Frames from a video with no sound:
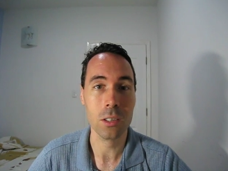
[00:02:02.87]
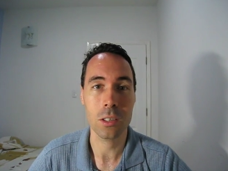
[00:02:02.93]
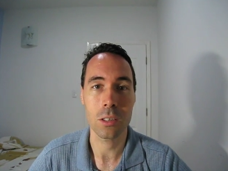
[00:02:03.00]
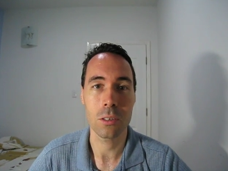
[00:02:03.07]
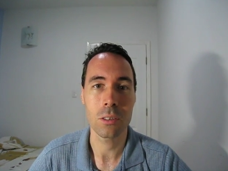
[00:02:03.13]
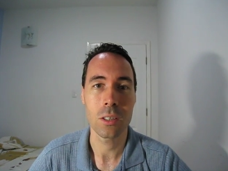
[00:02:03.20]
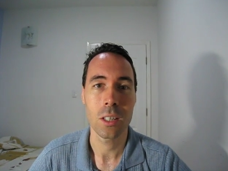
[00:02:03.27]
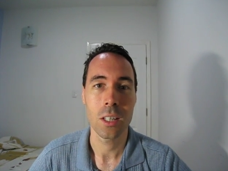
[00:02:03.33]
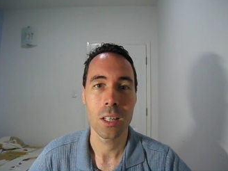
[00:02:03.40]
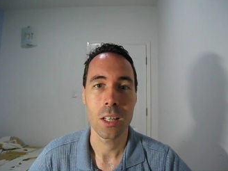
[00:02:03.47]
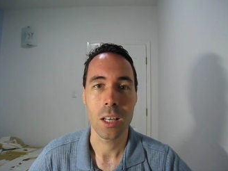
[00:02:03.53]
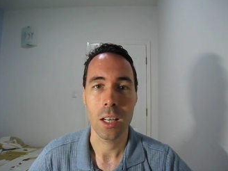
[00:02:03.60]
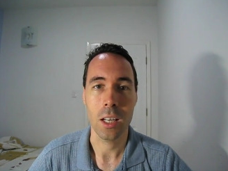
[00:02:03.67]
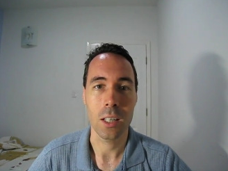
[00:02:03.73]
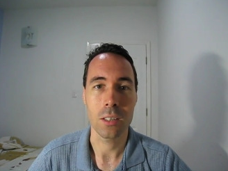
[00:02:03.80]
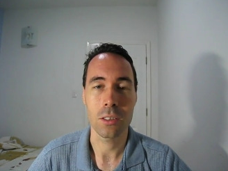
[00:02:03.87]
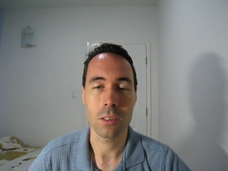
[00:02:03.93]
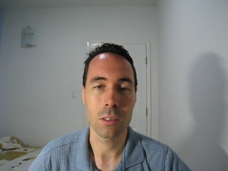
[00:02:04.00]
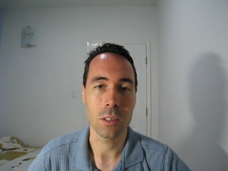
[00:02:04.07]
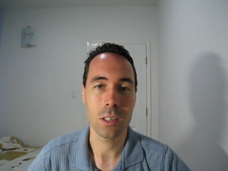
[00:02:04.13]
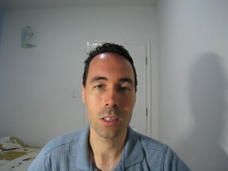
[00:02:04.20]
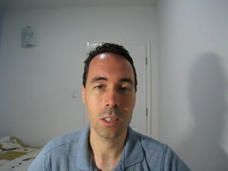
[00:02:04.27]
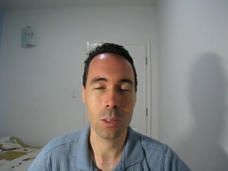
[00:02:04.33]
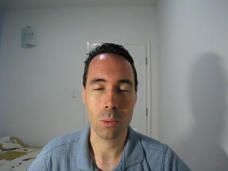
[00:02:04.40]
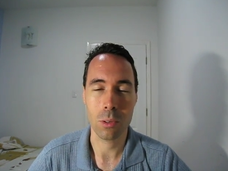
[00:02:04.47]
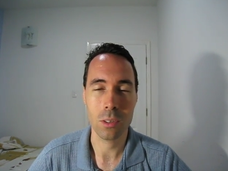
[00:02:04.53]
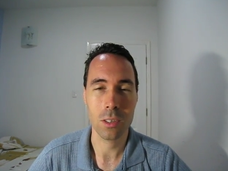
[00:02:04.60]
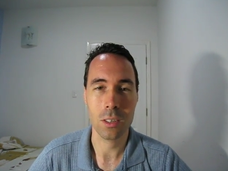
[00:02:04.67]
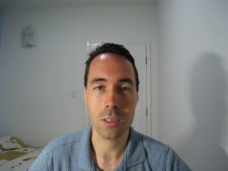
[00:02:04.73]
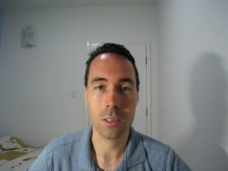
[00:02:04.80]
to you, and you know, you can see where
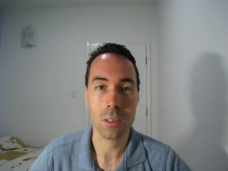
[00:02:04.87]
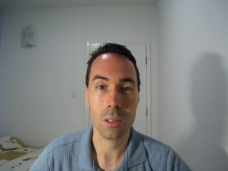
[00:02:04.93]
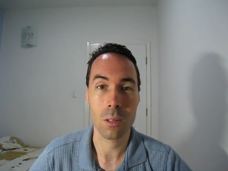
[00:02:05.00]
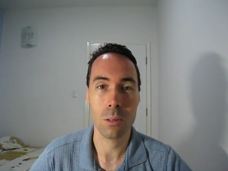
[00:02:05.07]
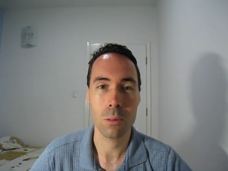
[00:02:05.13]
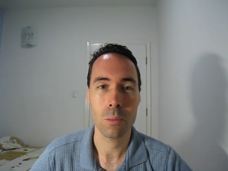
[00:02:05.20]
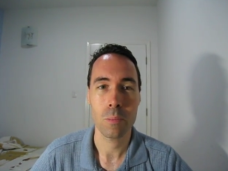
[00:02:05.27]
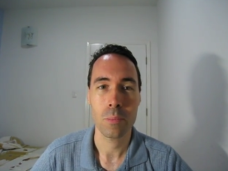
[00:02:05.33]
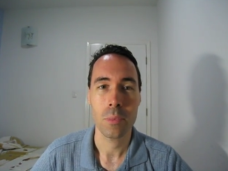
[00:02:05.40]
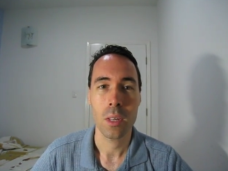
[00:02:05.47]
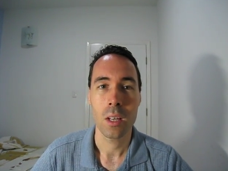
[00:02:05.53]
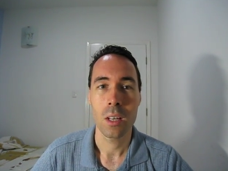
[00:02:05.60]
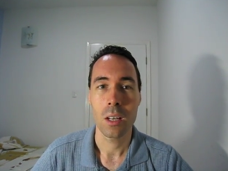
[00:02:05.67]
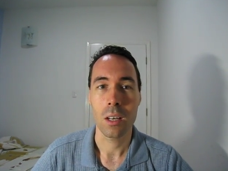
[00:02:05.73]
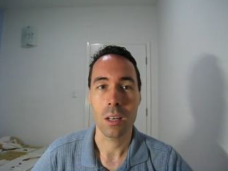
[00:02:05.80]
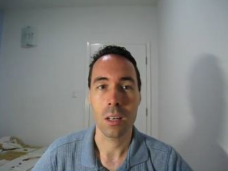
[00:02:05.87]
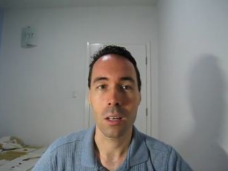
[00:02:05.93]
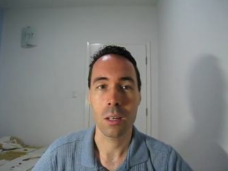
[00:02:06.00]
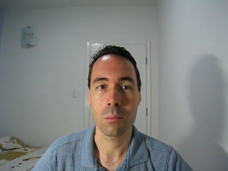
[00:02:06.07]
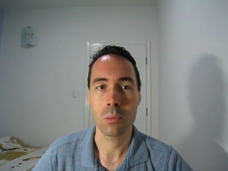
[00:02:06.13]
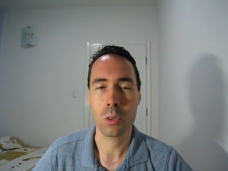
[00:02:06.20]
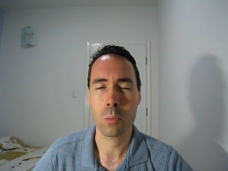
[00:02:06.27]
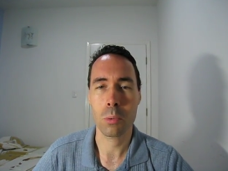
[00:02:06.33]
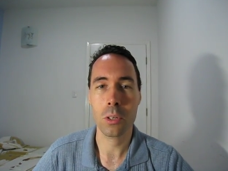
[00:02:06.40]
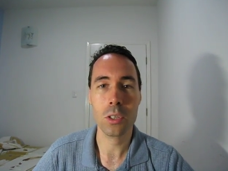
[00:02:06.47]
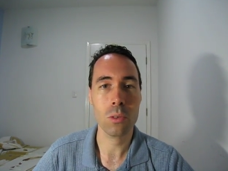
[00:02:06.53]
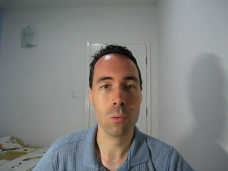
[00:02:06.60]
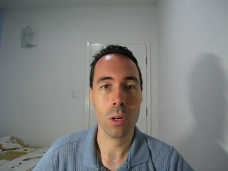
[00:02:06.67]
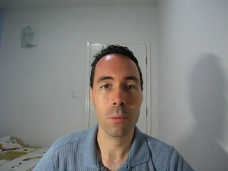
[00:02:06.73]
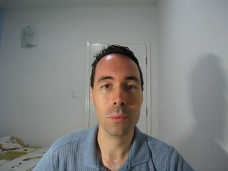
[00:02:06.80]
things go. There's a bunch
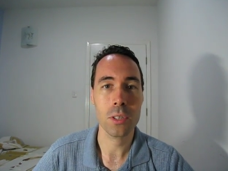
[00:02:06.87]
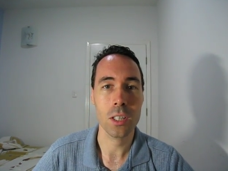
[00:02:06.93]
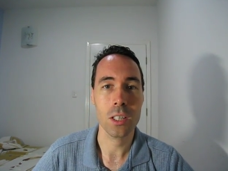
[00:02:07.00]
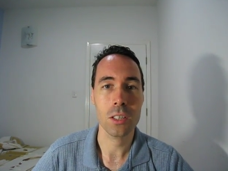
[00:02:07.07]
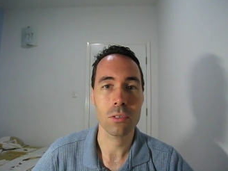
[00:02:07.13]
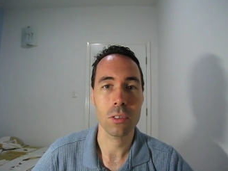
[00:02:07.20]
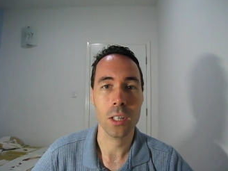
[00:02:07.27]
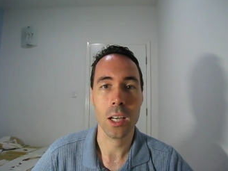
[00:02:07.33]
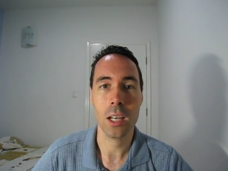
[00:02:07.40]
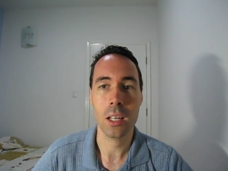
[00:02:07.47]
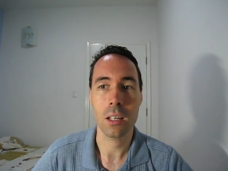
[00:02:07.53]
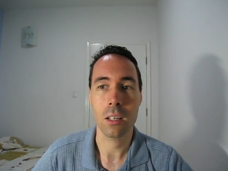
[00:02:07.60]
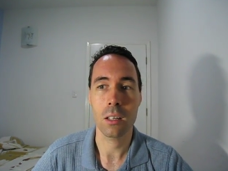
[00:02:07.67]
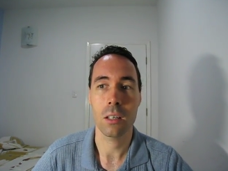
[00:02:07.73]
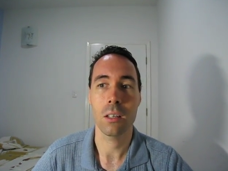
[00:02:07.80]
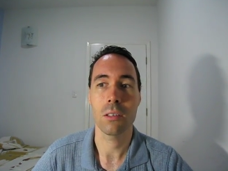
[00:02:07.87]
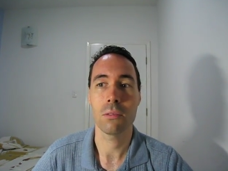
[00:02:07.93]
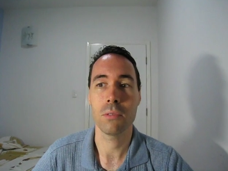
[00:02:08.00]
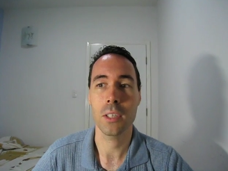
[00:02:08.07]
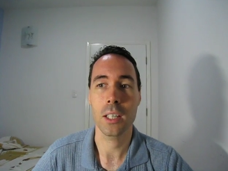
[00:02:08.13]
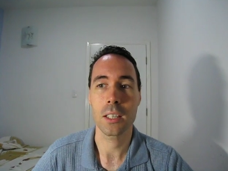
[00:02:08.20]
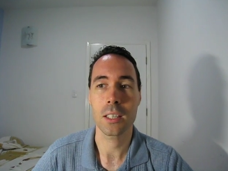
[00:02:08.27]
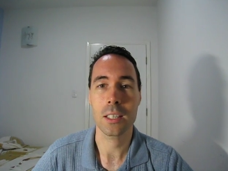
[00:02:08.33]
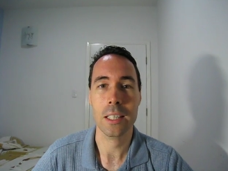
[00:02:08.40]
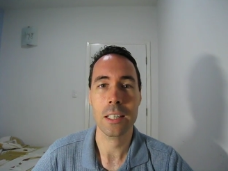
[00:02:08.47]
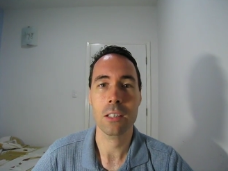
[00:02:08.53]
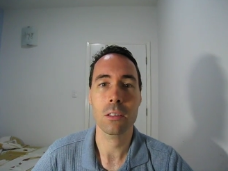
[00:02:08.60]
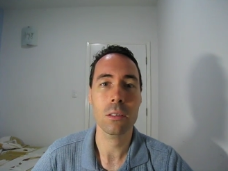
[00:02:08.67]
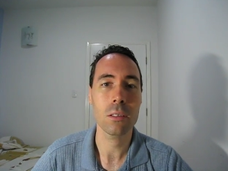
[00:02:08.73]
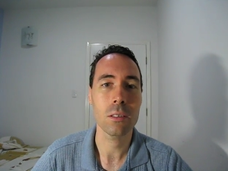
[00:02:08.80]
of websites for that. Viet
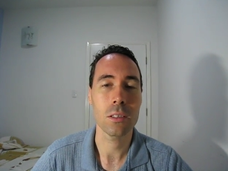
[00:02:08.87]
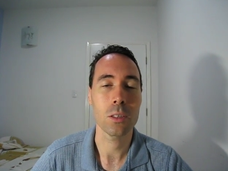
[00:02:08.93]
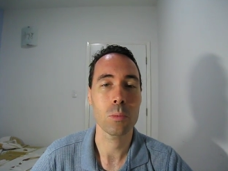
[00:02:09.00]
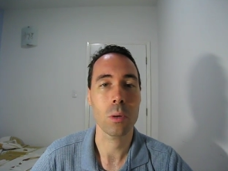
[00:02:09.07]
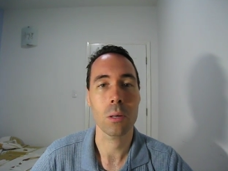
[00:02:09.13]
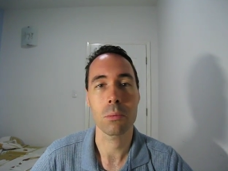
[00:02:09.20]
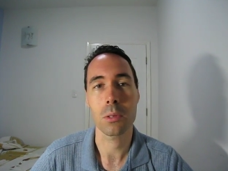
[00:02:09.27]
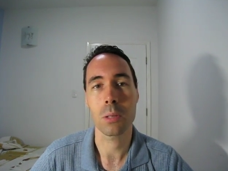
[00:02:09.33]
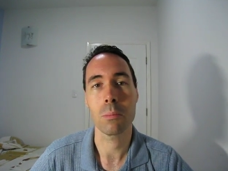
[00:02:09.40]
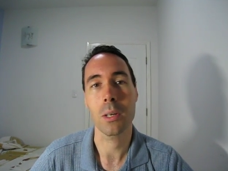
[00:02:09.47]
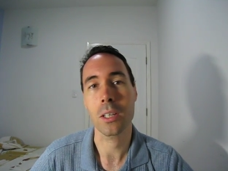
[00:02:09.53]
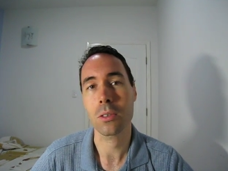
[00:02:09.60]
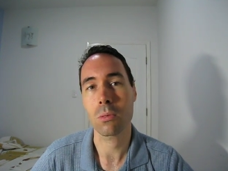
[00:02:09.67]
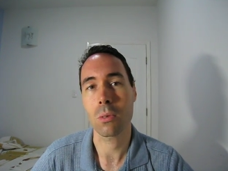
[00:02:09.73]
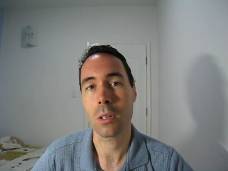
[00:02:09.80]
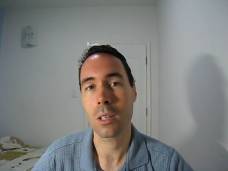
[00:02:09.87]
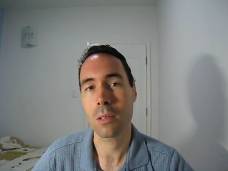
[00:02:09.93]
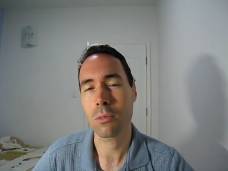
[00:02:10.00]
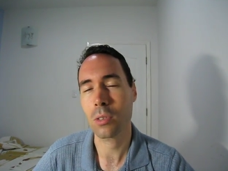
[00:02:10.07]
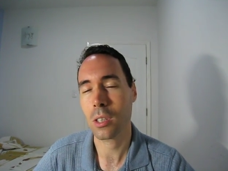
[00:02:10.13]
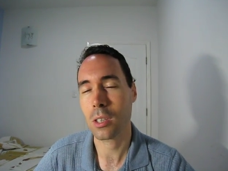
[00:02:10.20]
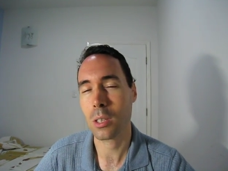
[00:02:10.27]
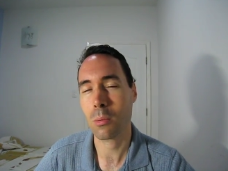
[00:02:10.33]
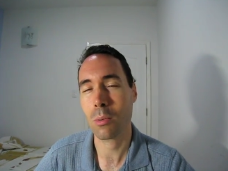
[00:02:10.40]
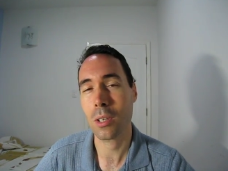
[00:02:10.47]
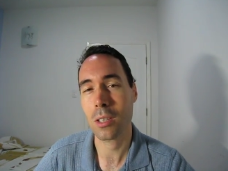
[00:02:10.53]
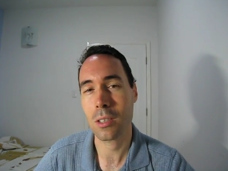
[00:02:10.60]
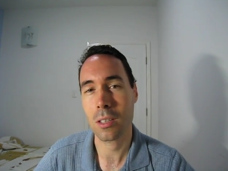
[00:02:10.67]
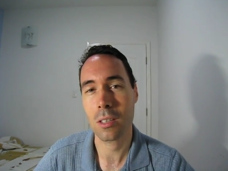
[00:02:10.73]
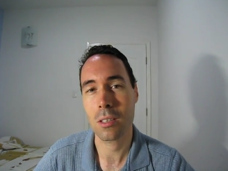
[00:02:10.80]
Single is probably the best one. I've tried to
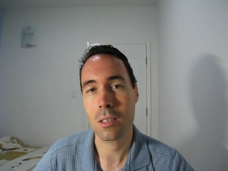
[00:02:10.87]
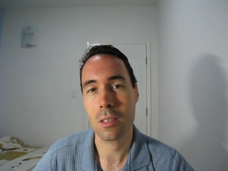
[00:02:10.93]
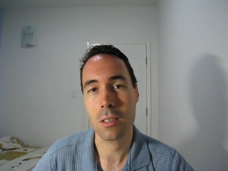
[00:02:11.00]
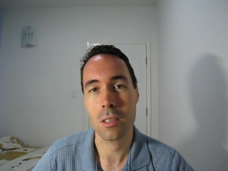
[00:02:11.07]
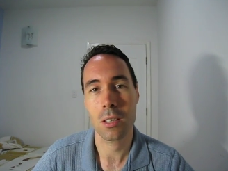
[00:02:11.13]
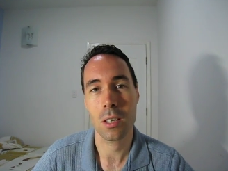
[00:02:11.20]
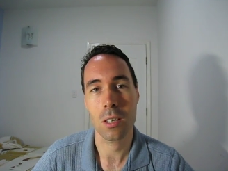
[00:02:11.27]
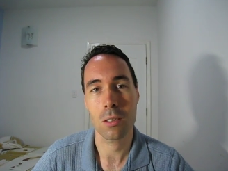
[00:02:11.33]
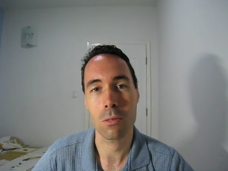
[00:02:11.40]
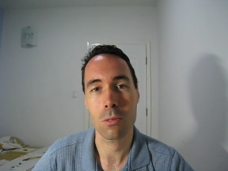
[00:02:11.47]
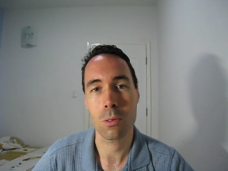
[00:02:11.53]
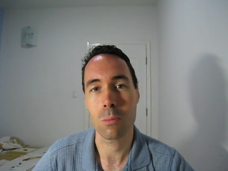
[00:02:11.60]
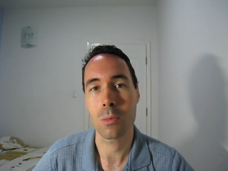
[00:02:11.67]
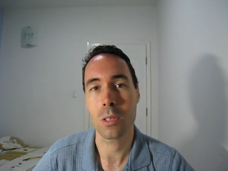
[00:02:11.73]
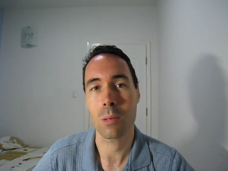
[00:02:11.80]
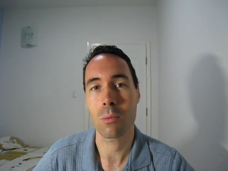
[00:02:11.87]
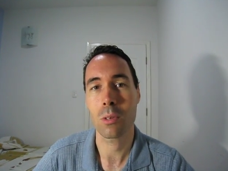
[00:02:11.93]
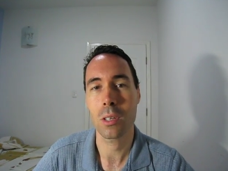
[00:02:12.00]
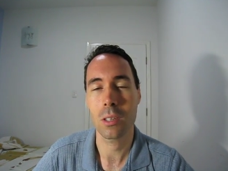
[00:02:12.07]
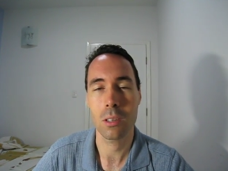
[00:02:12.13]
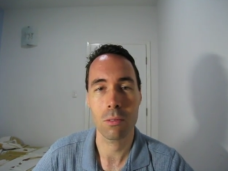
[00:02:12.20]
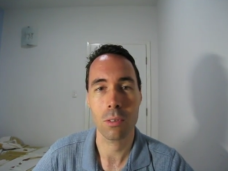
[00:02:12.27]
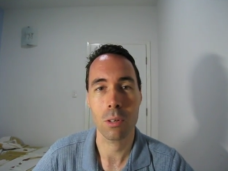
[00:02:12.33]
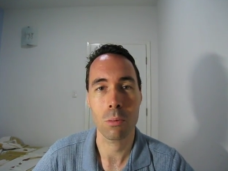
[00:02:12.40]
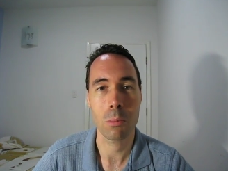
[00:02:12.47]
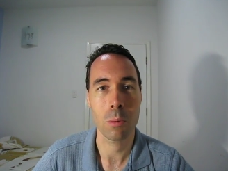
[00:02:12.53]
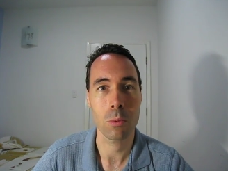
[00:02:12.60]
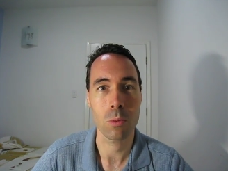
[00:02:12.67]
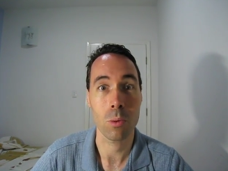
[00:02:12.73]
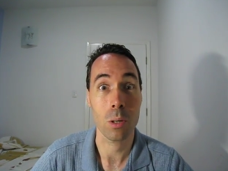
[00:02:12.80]
summarize these in the YouTube summary, if I
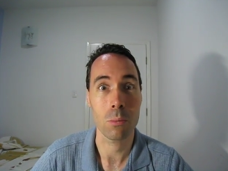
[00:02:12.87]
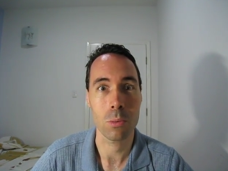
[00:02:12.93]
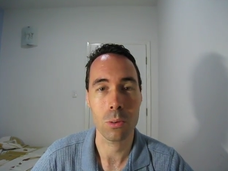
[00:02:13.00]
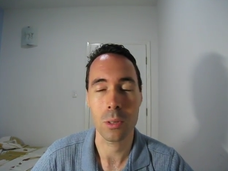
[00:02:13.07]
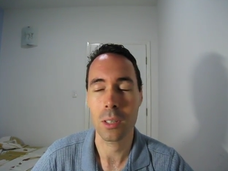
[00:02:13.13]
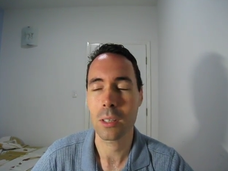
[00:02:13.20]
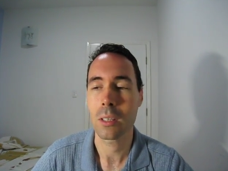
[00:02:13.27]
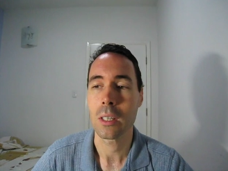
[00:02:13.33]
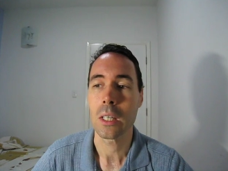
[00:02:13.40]
remember what I'm doing.